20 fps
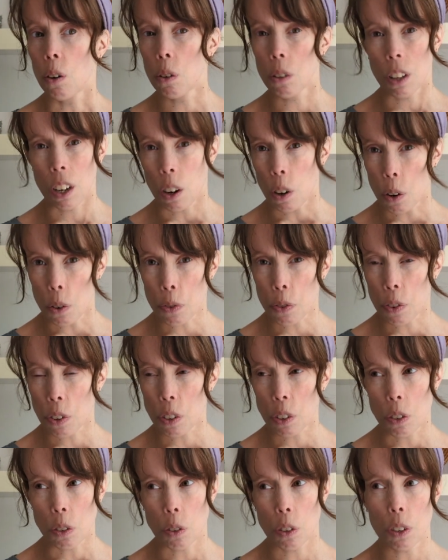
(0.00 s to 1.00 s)
all that
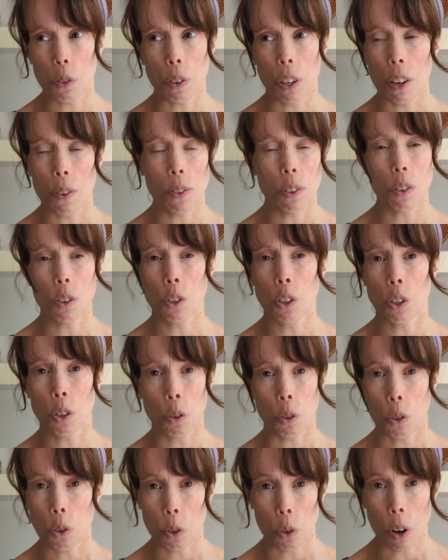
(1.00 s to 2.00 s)
often, or if it even
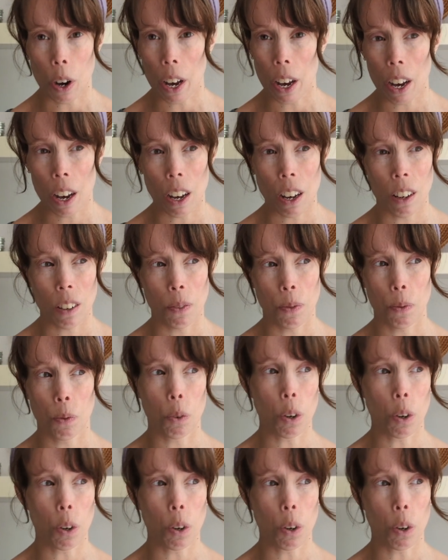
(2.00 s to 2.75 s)
suits your hair.